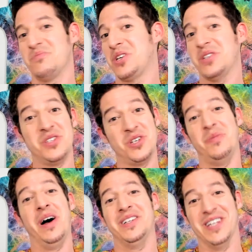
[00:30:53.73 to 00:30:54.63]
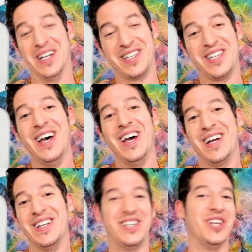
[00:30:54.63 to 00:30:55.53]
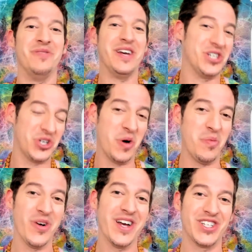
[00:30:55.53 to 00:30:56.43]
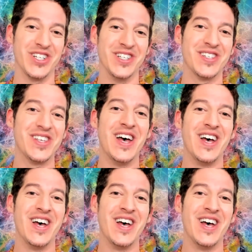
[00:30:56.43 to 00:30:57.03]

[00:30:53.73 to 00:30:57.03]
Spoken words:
consider politics, consider major corporations,